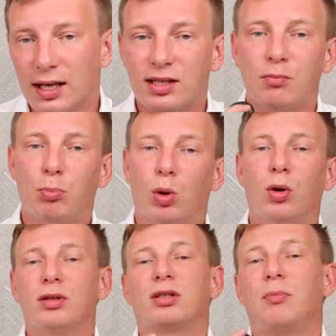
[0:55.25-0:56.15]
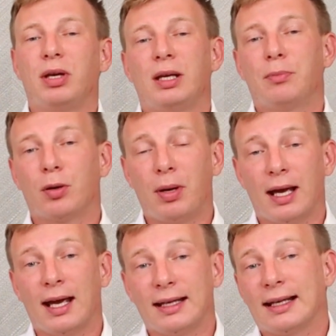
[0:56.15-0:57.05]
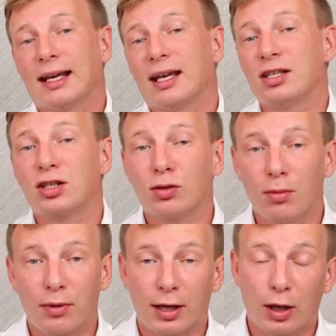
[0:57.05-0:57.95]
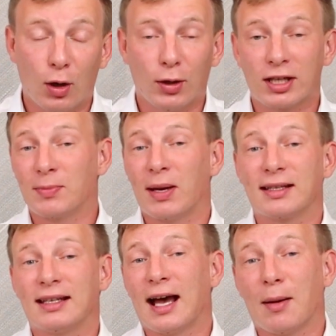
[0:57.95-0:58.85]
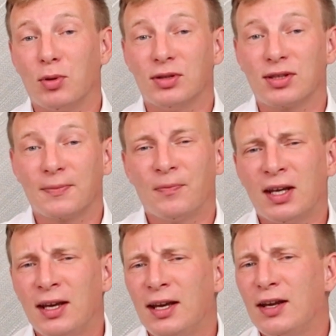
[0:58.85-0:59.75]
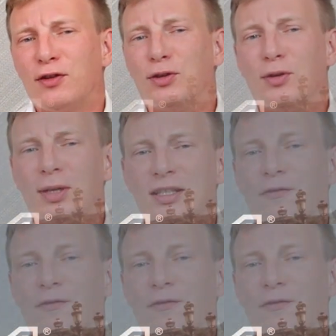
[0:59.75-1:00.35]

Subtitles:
it's important to be prepared in case something unexpected happens. If you do need